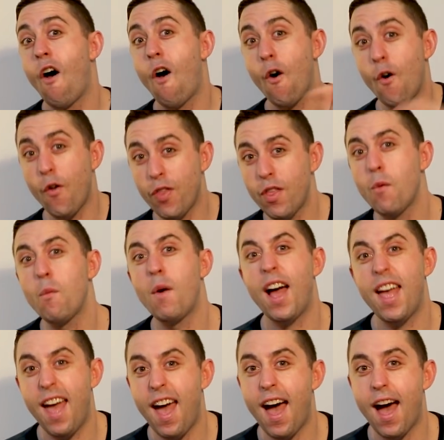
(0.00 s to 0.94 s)
On the
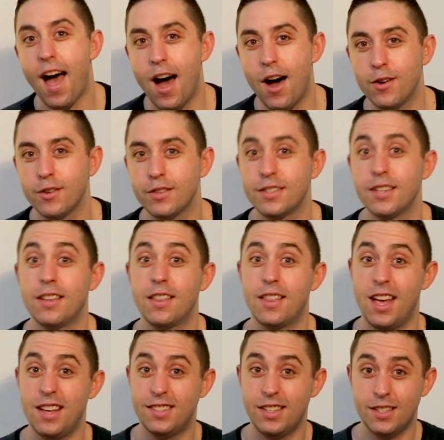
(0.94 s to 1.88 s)
way out,
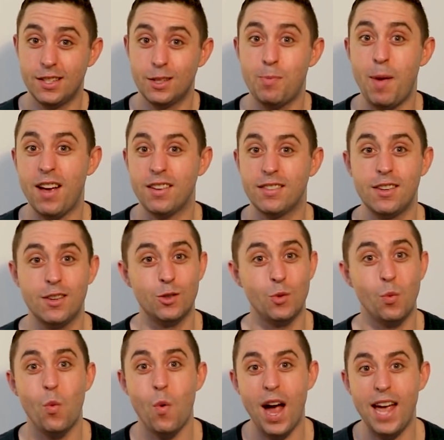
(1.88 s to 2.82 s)
there's
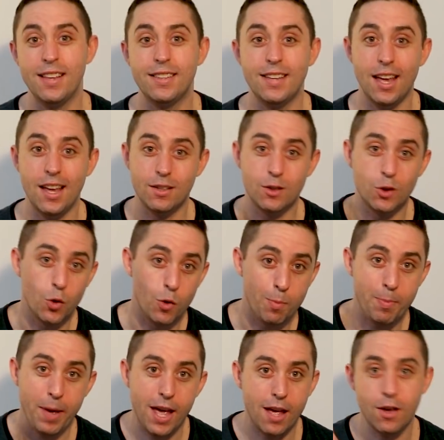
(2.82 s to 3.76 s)
inspectors waiting to
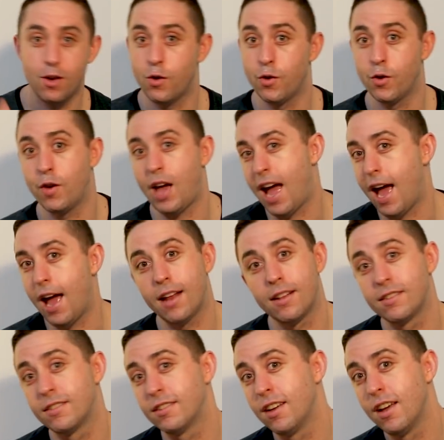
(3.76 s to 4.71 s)
ping you,
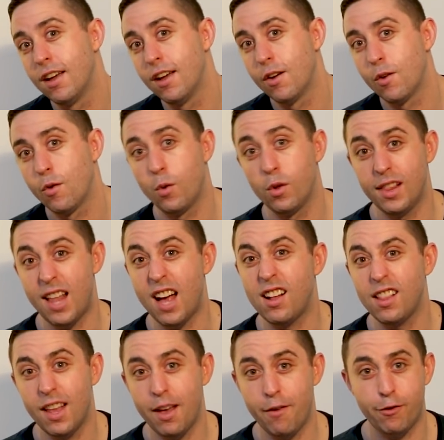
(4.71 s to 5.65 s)
and well,
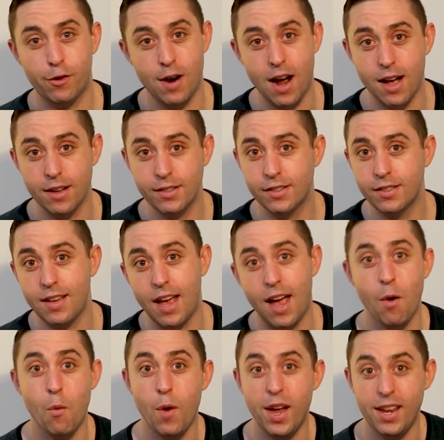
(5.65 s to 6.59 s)
luckily for us,
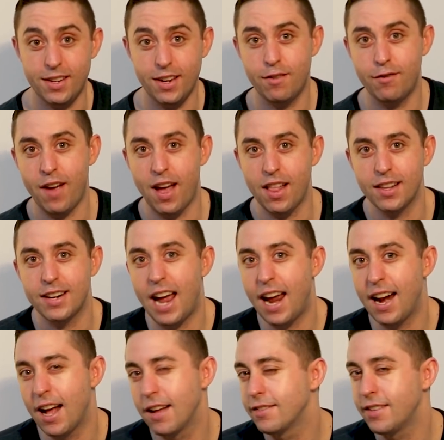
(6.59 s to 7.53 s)
we did
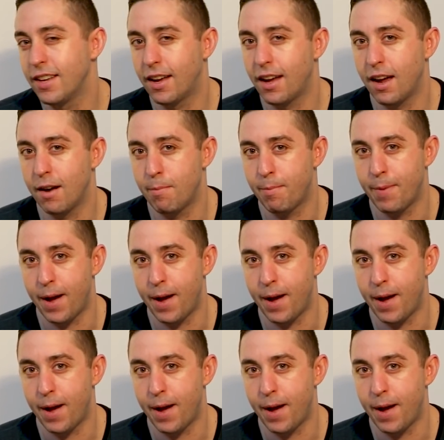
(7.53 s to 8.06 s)
validate our ticket,